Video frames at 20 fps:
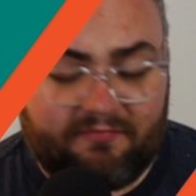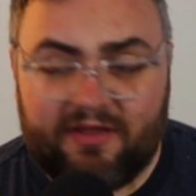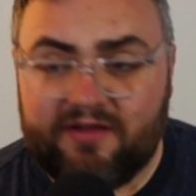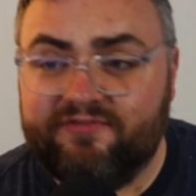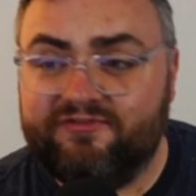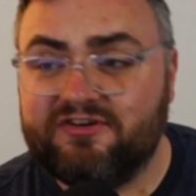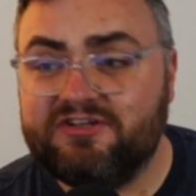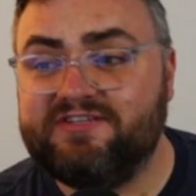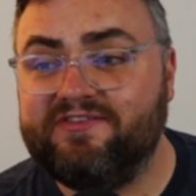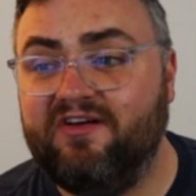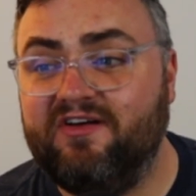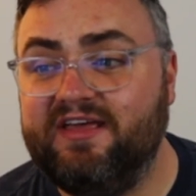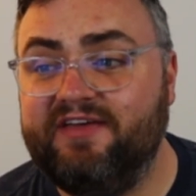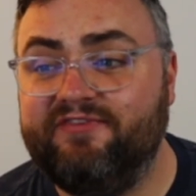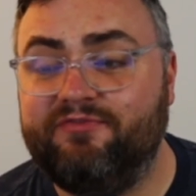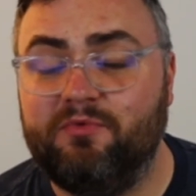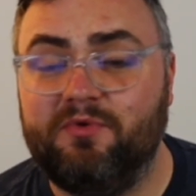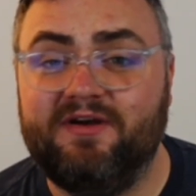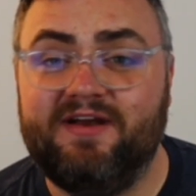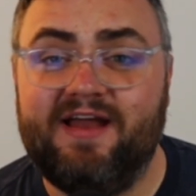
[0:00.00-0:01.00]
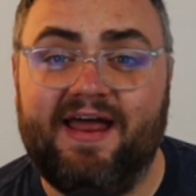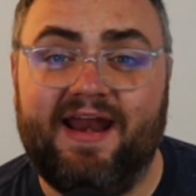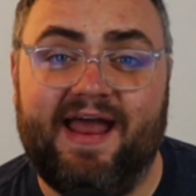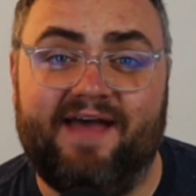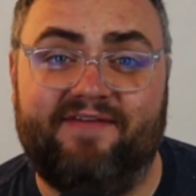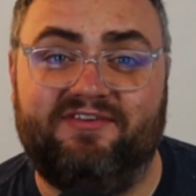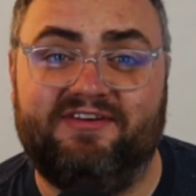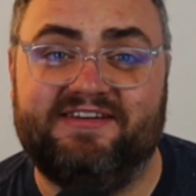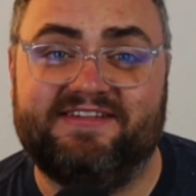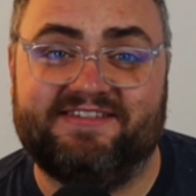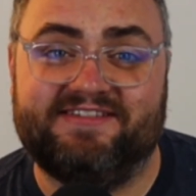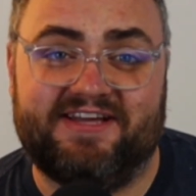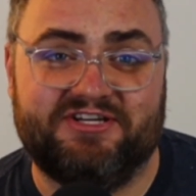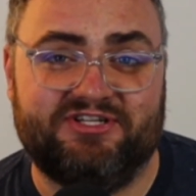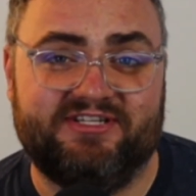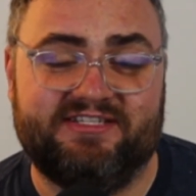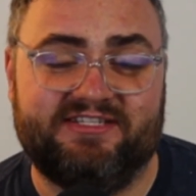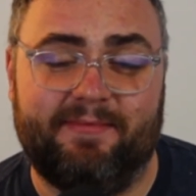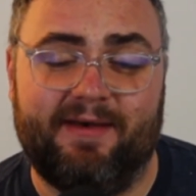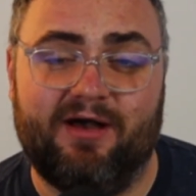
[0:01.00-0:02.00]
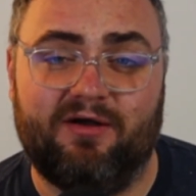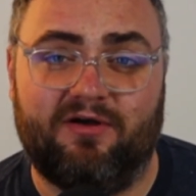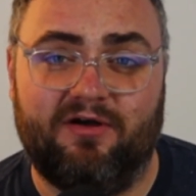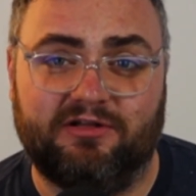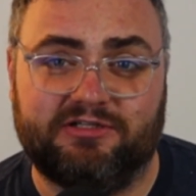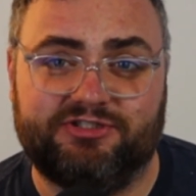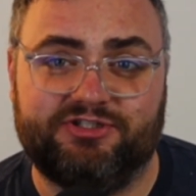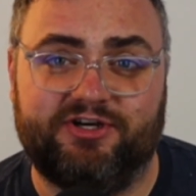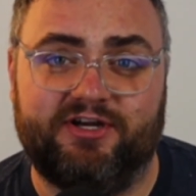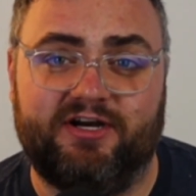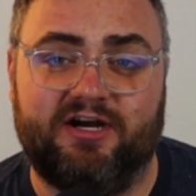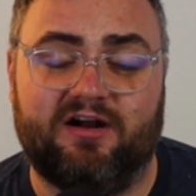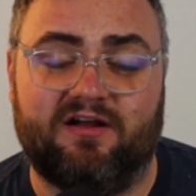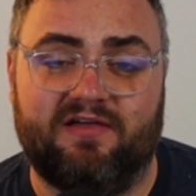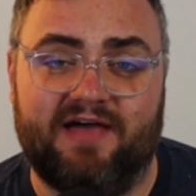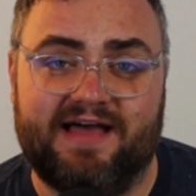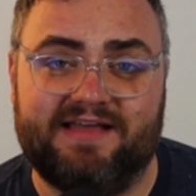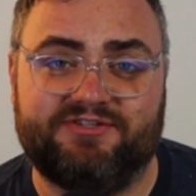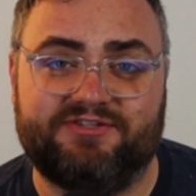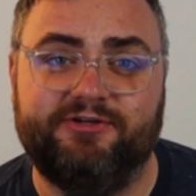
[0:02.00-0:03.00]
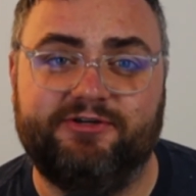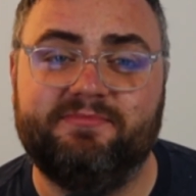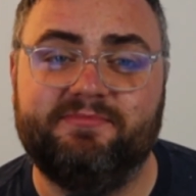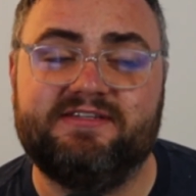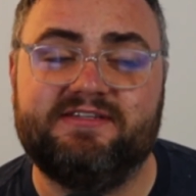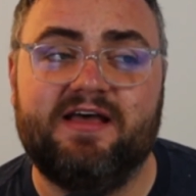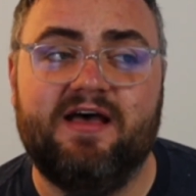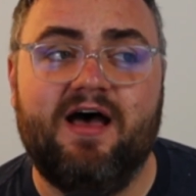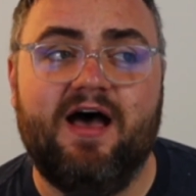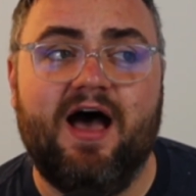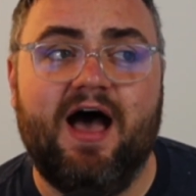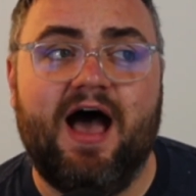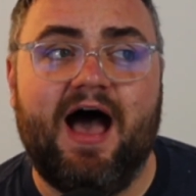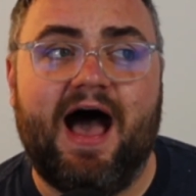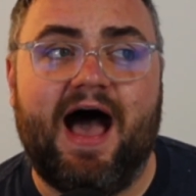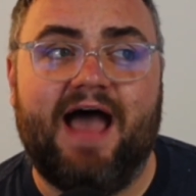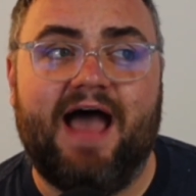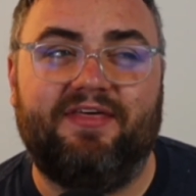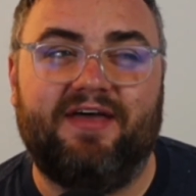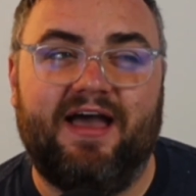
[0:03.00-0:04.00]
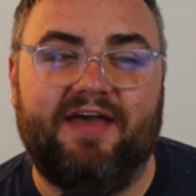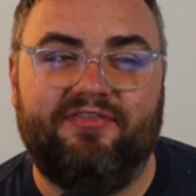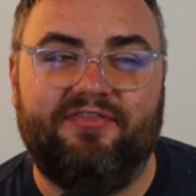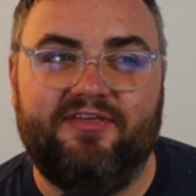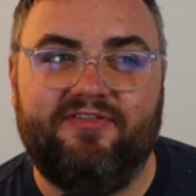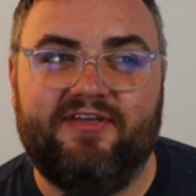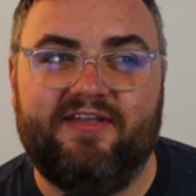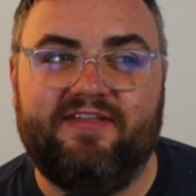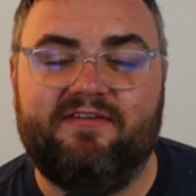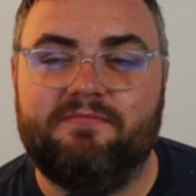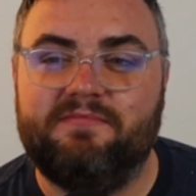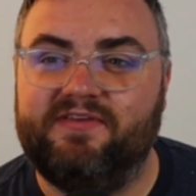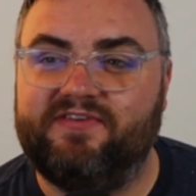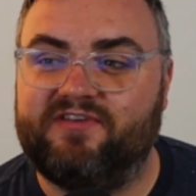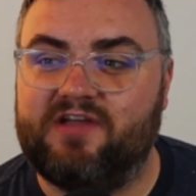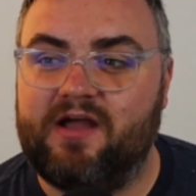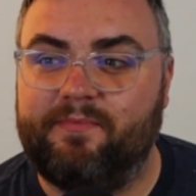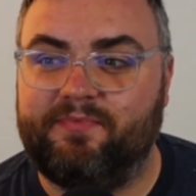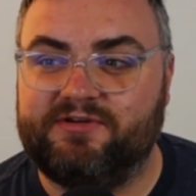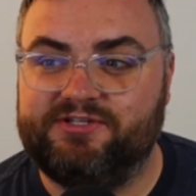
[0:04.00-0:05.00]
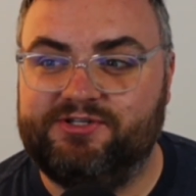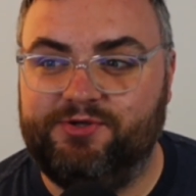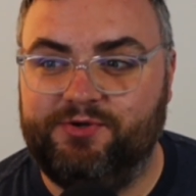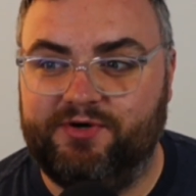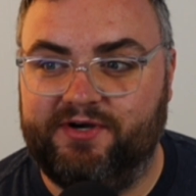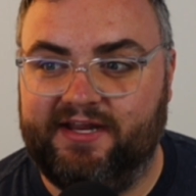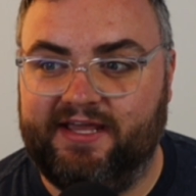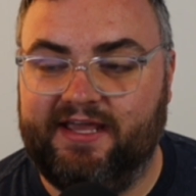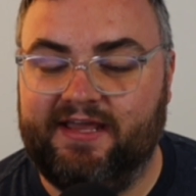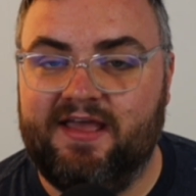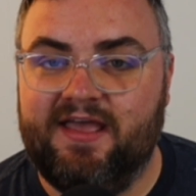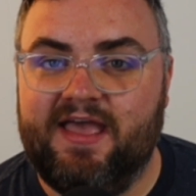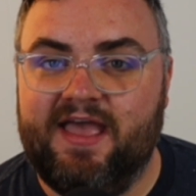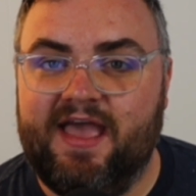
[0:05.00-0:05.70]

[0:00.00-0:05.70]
First of all, if we're not having discussions about culture in our classrooms, I think that's a missed opportunity.